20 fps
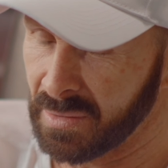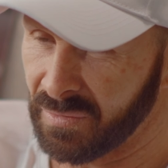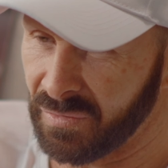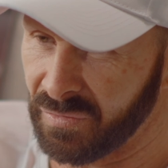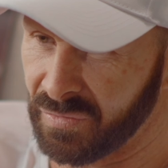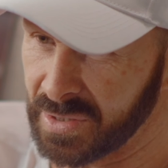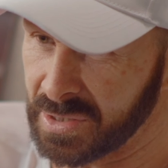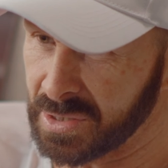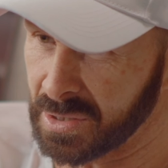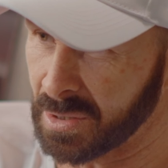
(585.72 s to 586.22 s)

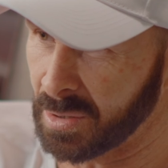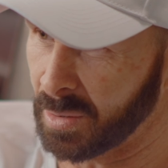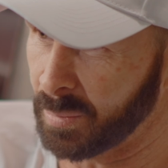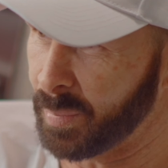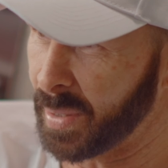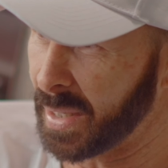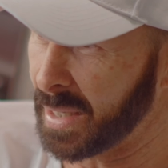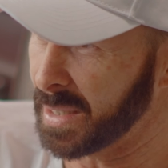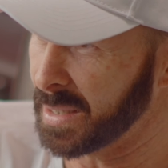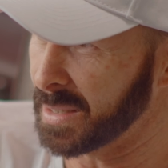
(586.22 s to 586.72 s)
physical
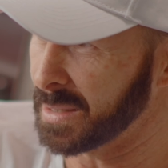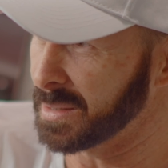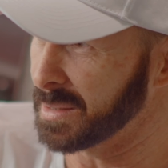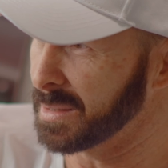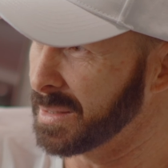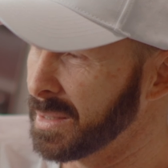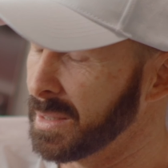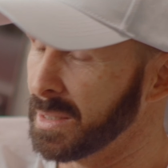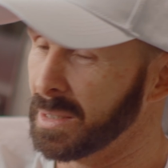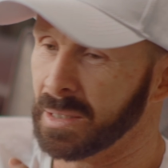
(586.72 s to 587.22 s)

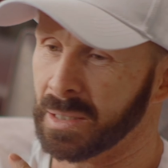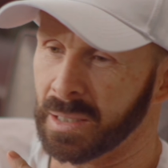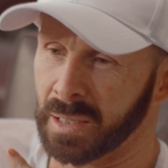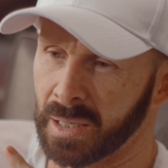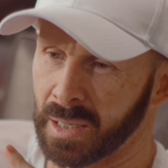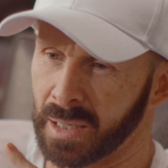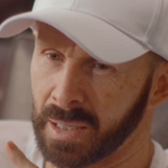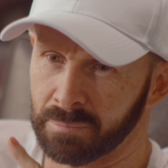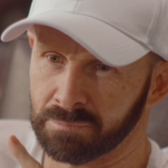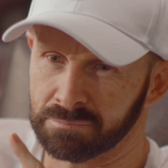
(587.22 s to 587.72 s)
pain,
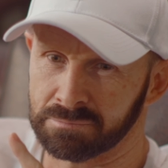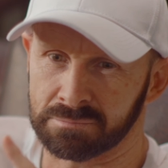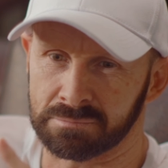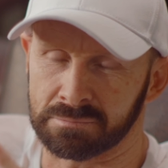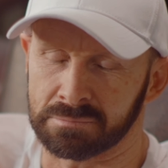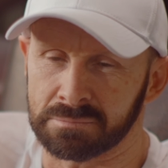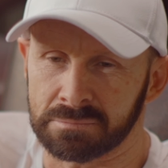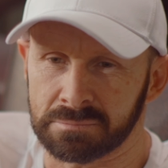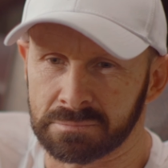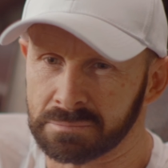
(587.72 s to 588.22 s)

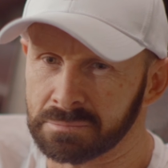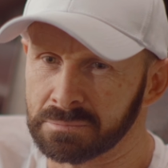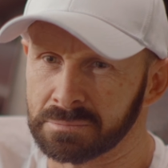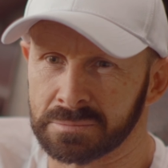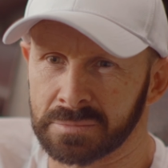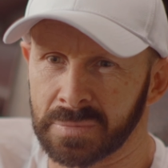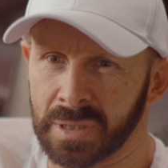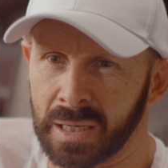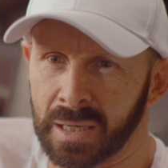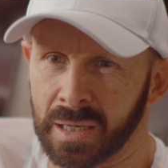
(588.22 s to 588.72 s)
um,
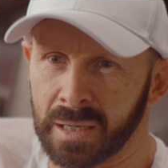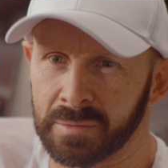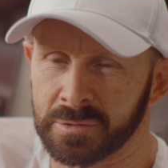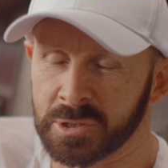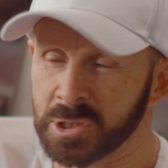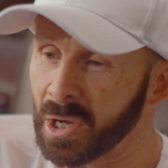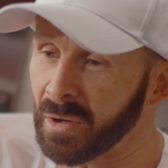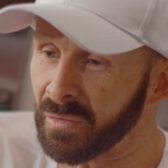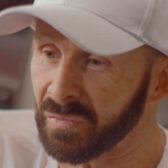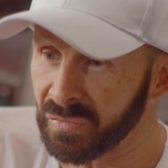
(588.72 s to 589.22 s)
uh,
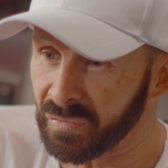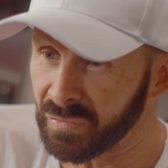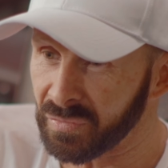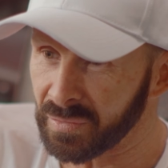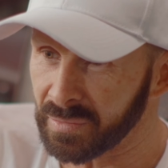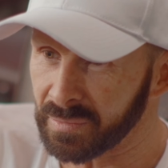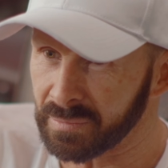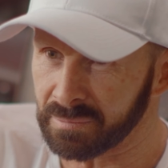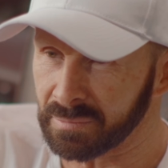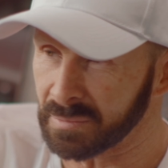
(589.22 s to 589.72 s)

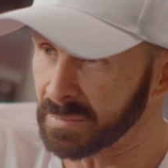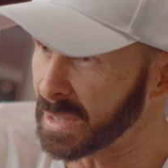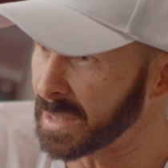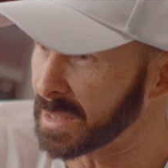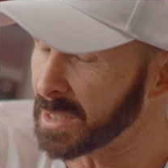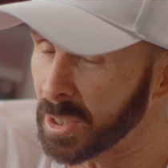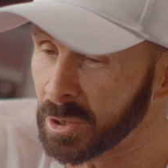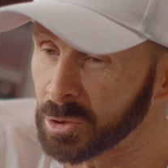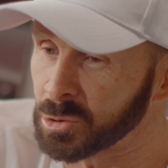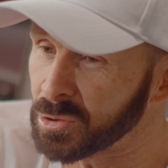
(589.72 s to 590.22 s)
tough
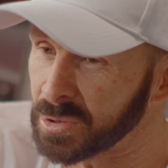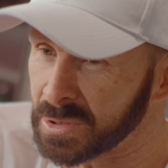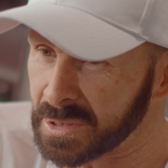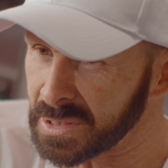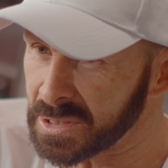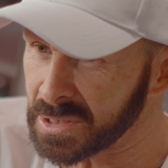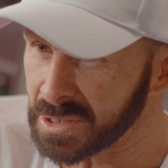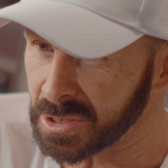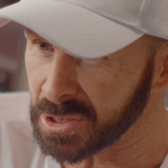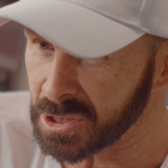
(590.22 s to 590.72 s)
like ultra
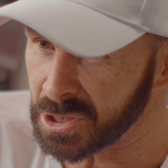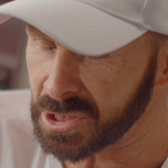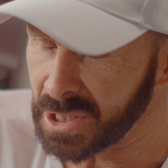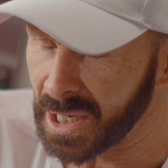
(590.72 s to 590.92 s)
distance